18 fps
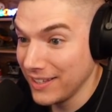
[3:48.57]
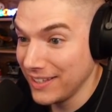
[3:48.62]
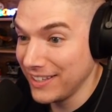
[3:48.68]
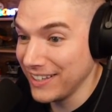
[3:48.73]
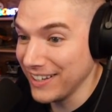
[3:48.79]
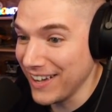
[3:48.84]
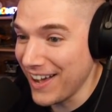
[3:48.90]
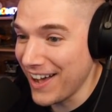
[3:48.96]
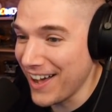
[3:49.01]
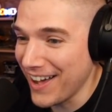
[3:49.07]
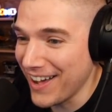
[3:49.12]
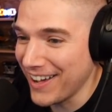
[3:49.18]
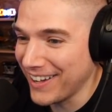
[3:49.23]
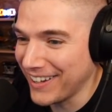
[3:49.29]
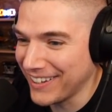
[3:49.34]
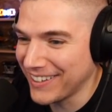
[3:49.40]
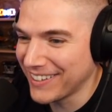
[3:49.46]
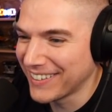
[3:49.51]

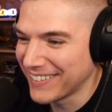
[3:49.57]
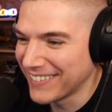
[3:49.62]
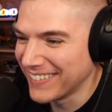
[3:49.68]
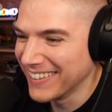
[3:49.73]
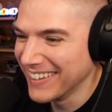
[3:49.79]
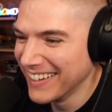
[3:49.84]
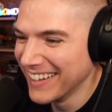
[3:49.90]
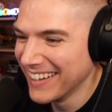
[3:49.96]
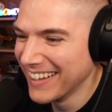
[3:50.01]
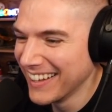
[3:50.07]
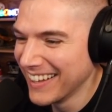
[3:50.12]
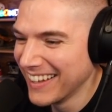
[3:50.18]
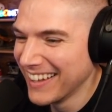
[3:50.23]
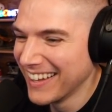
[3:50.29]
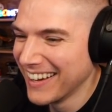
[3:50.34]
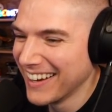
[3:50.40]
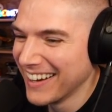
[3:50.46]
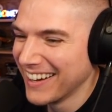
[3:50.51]
Yo!
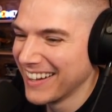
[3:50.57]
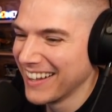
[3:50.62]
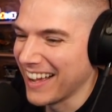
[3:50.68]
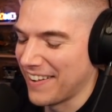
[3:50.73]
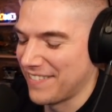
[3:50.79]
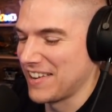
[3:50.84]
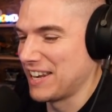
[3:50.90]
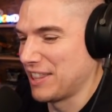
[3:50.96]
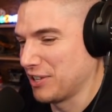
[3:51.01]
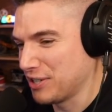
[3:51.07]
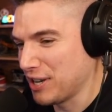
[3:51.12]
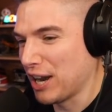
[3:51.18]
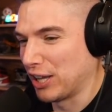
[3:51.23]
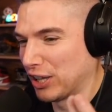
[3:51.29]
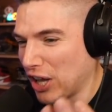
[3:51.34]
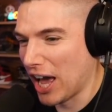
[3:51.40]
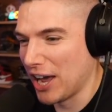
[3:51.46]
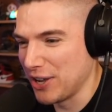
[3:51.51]
I mean, there's not
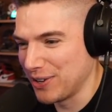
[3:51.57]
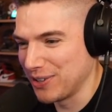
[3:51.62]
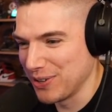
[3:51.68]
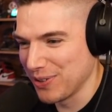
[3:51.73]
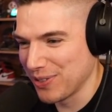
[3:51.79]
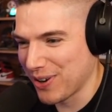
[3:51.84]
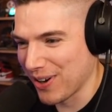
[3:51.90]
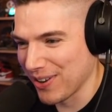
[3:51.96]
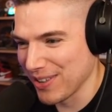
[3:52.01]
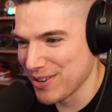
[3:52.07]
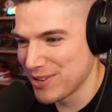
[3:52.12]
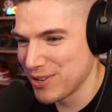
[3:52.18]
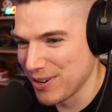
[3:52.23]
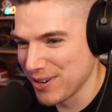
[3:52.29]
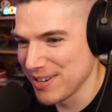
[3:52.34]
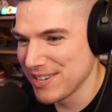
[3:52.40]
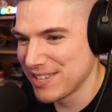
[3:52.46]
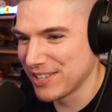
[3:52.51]
a lot you can do with Garlic
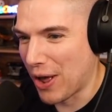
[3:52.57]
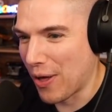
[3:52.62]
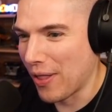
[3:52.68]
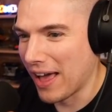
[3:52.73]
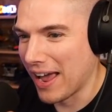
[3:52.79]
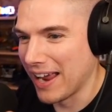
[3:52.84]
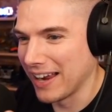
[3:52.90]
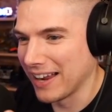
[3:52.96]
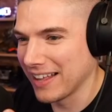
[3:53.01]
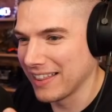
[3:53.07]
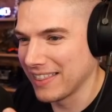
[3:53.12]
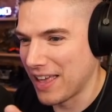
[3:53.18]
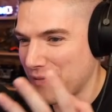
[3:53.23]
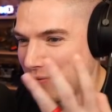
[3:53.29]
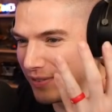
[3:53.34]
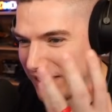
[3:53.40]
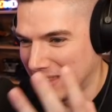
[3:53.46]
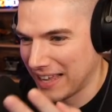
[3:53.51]
Jr., so, like,
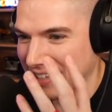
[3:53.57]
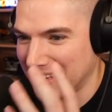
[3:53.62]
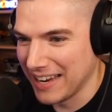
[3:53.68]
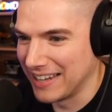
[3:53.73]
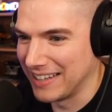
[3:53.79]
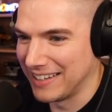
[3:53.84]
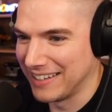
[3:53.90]
they, they did it.